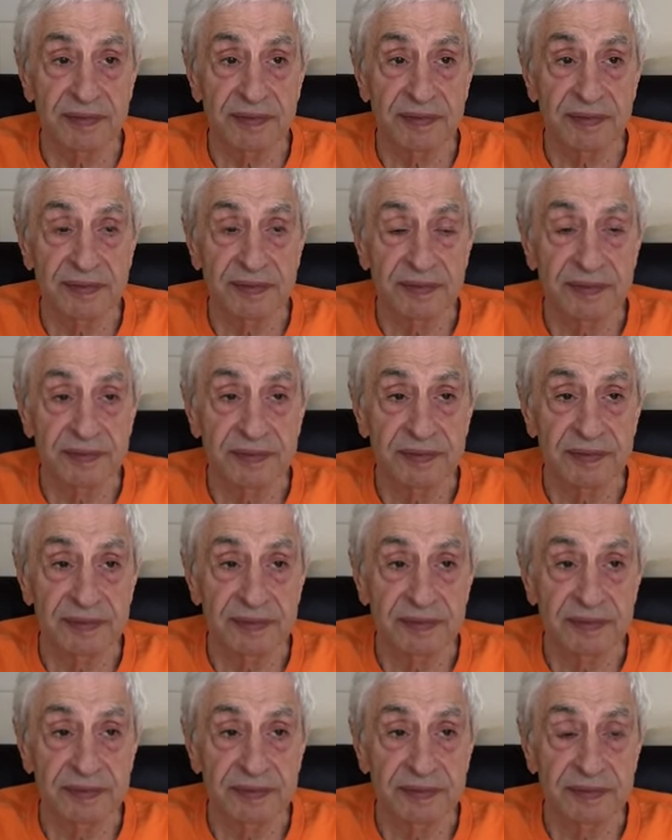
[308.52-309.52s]

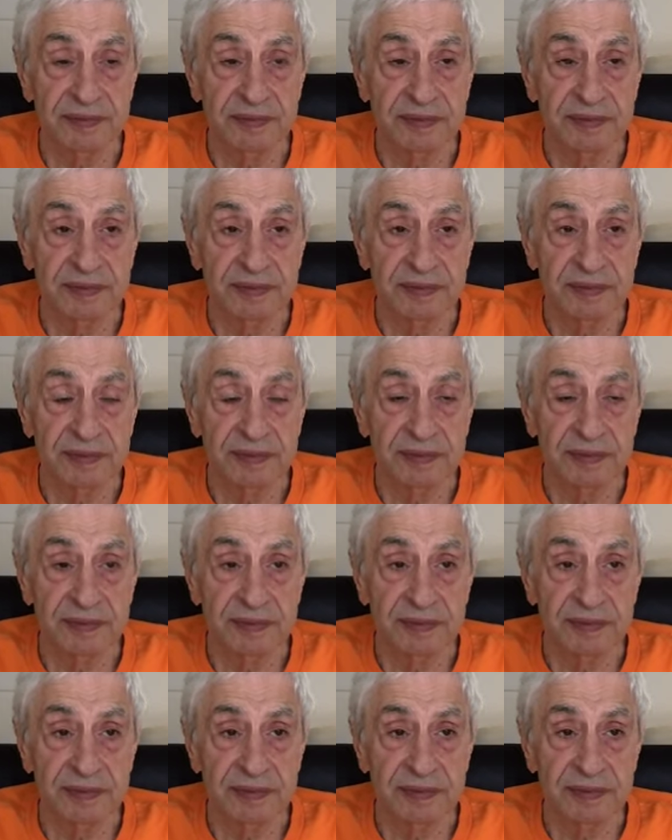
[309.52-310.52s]

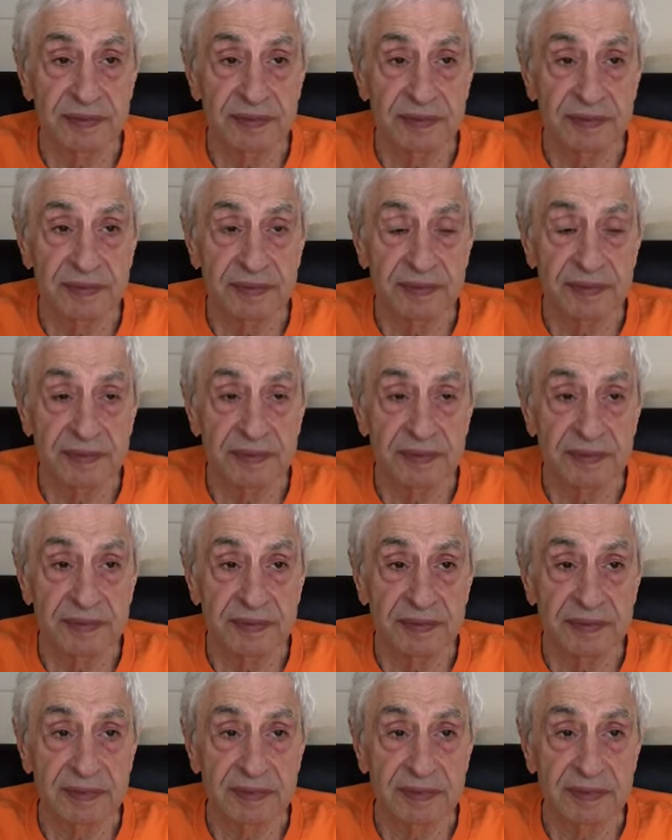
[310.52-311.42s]
(silence)